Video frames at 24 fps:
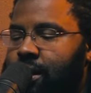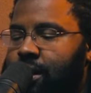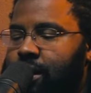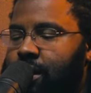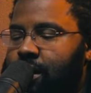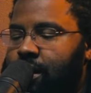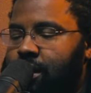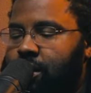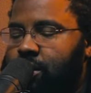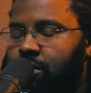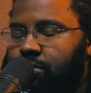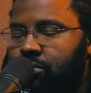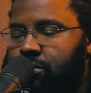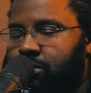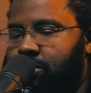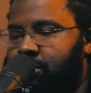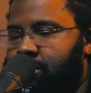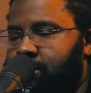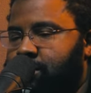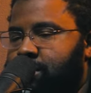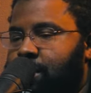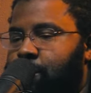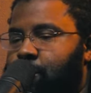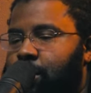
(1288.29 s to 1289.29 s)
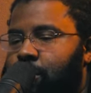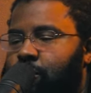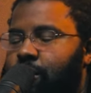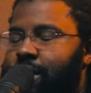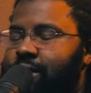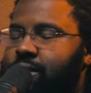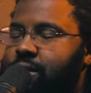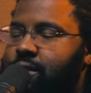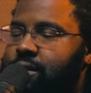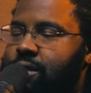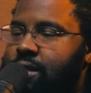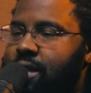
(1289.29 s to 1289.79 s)
you know, somewhat
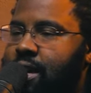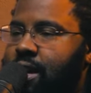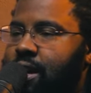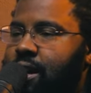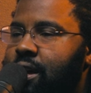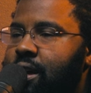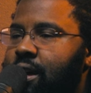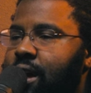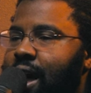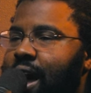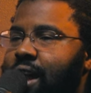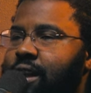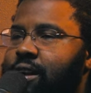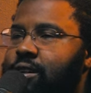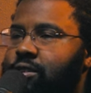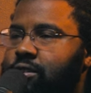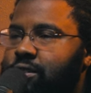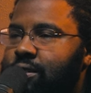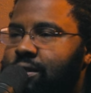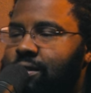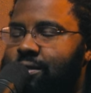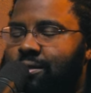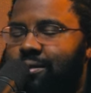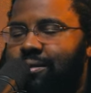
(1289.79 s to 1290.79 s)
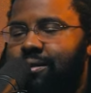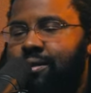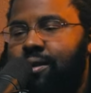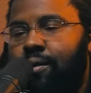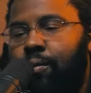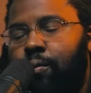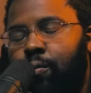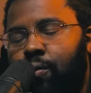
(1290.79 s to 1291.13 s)
racist thing out of your church. Mm-hmm. It's like, mm-hmm.